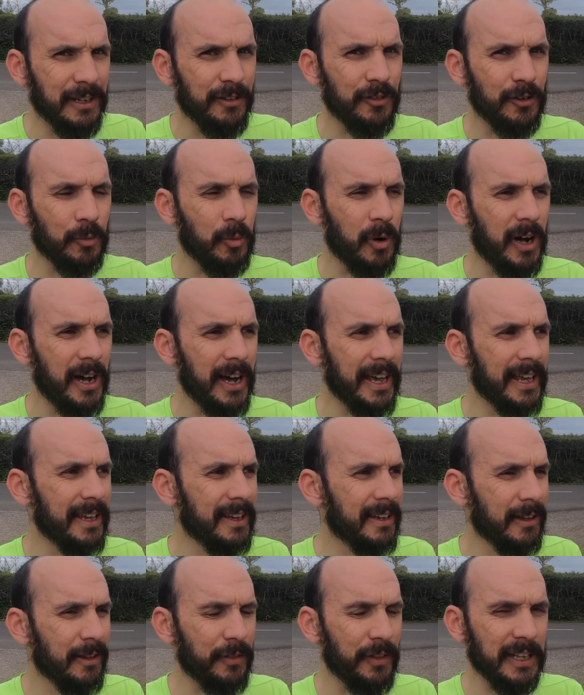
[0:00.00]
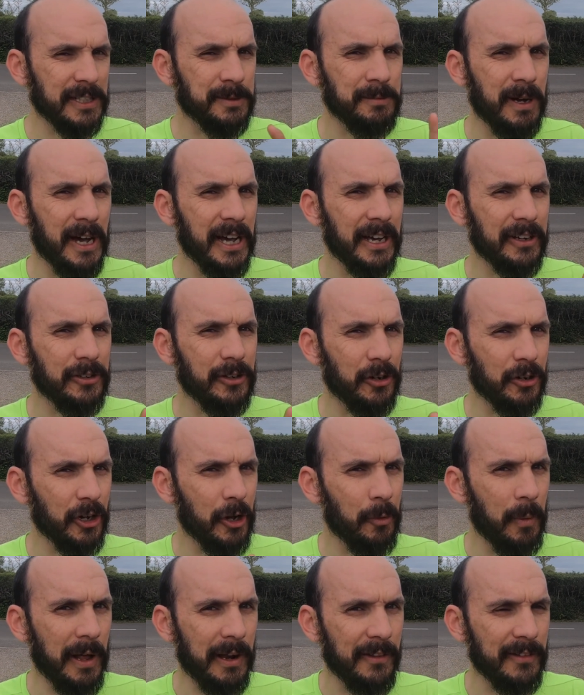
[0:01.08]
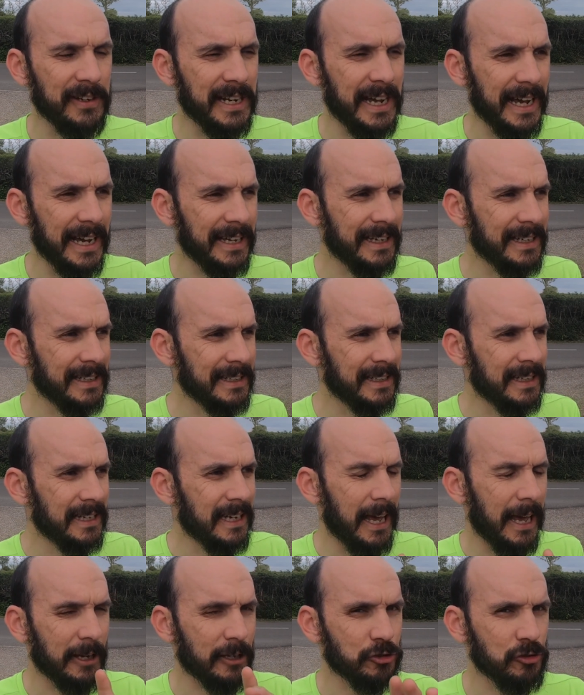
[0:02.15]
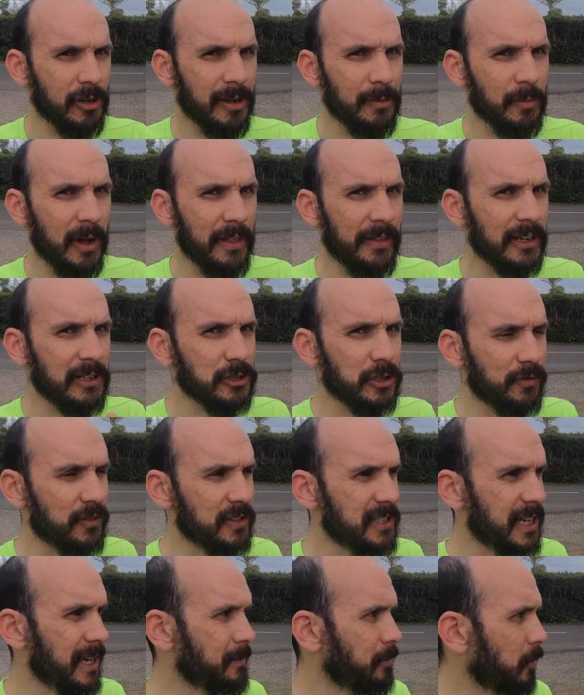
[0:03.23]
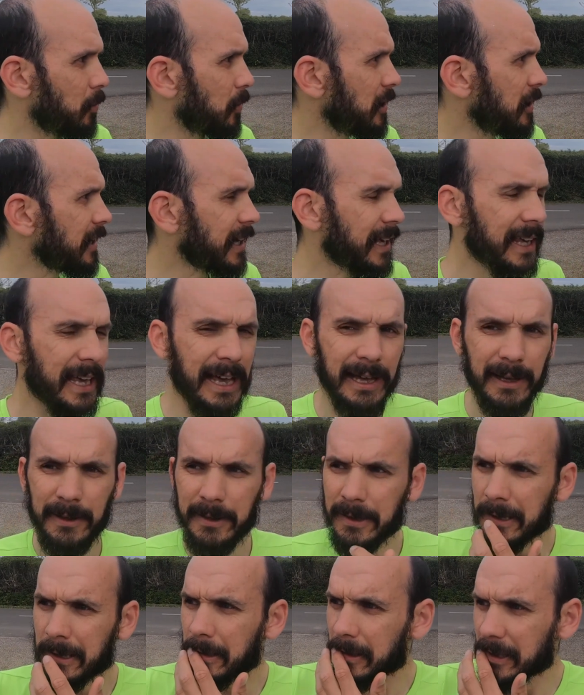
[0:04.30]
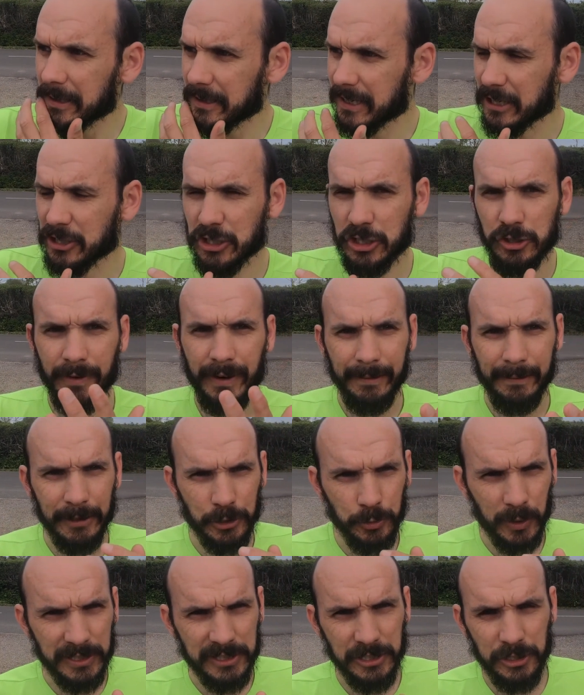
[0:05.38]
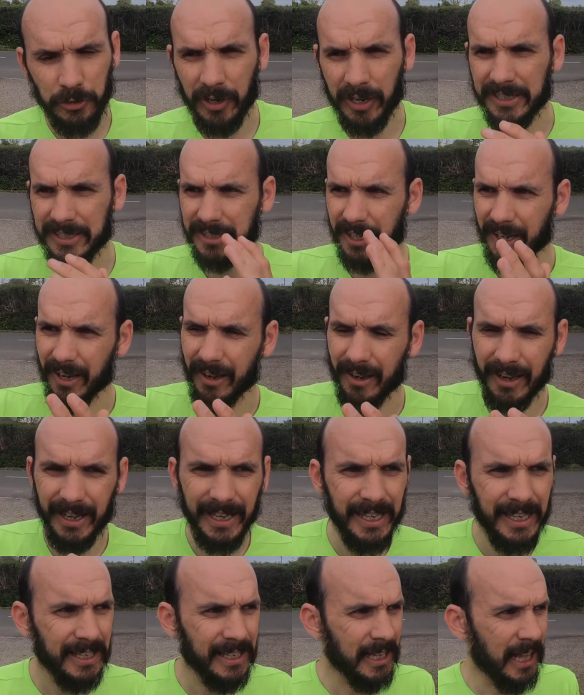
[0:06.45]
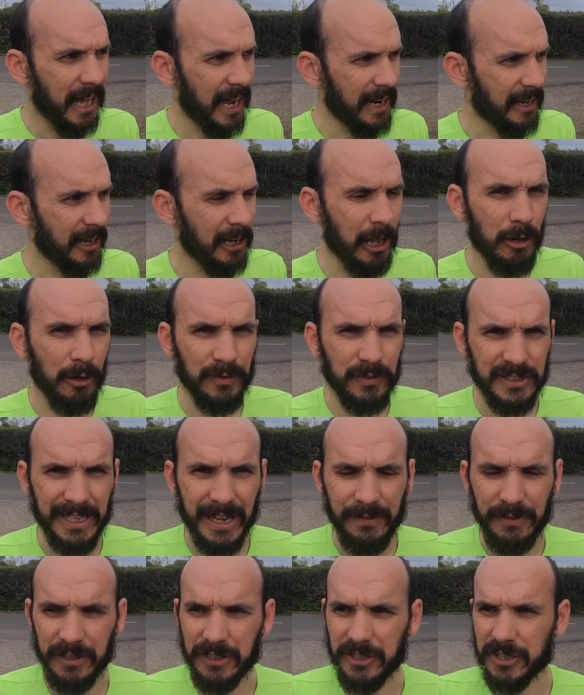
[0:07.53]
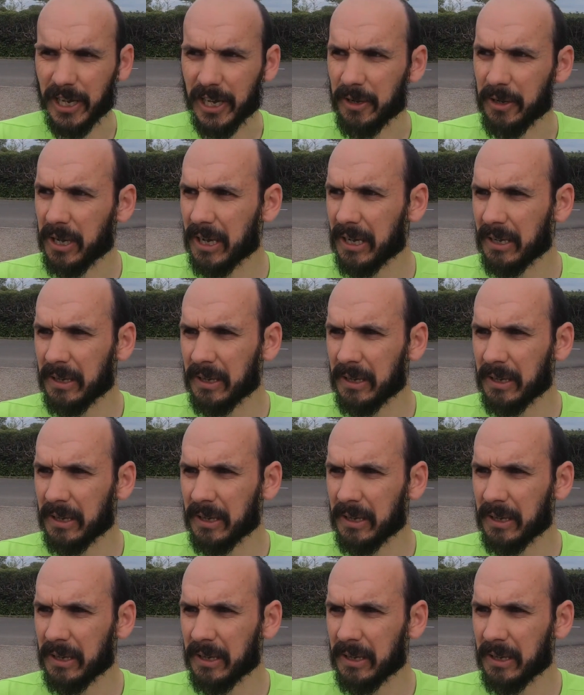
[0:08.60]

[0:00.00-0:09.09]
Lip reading: for why things might not go well on the day. Extreme weather is off the table. We're looking at conditions around about 20 degrees as a high and a low of 7, so